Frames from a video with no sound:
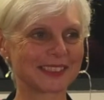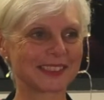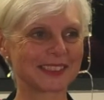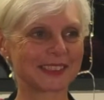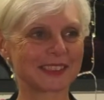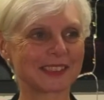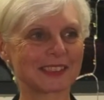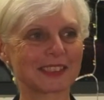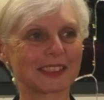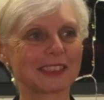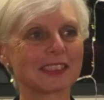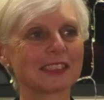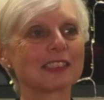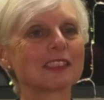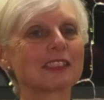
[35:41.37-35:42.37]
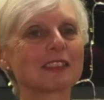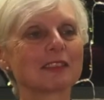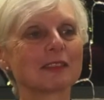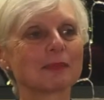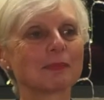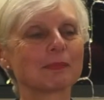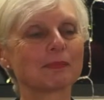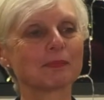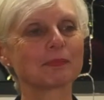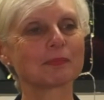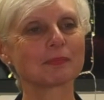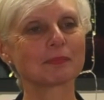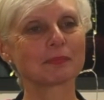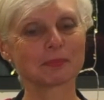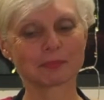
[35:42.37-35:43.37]
Ali's
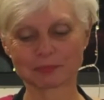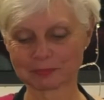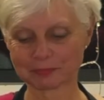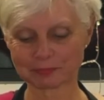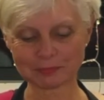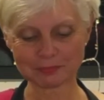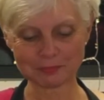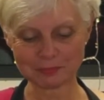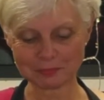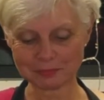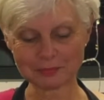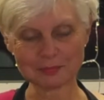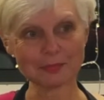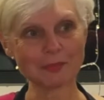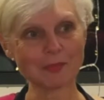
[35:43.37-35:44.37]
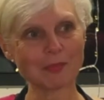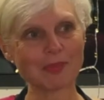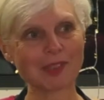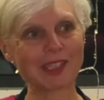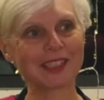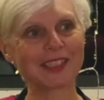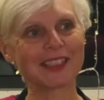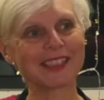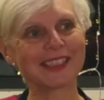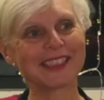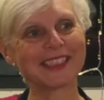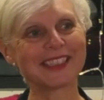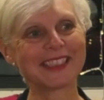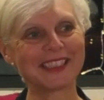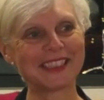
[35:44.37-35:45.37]
Tesco delivery has just arrived
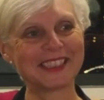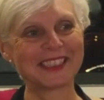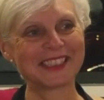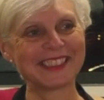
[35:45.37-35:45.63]
apparently.